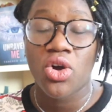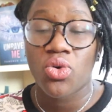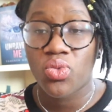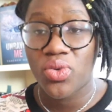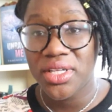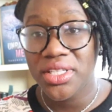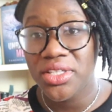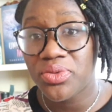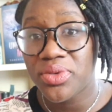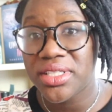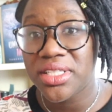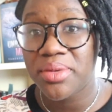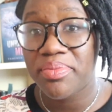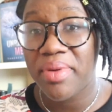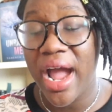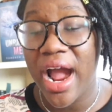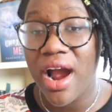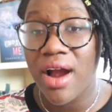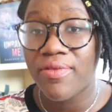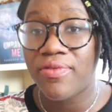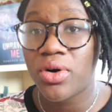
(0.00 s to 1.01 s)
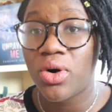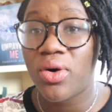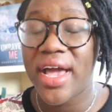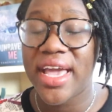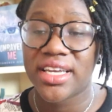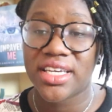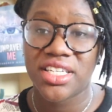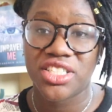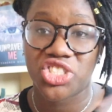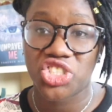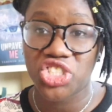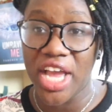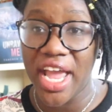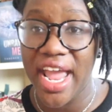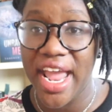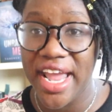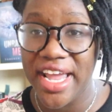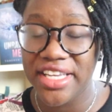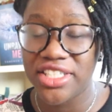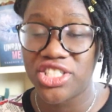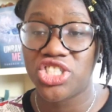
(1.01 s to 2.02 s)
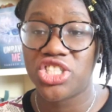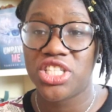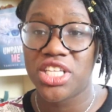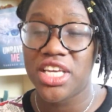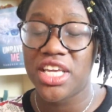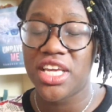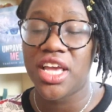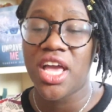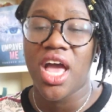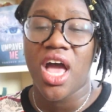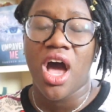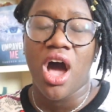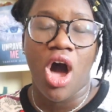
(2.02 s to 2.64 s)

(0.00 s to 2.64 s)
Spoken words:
really powerful and could change the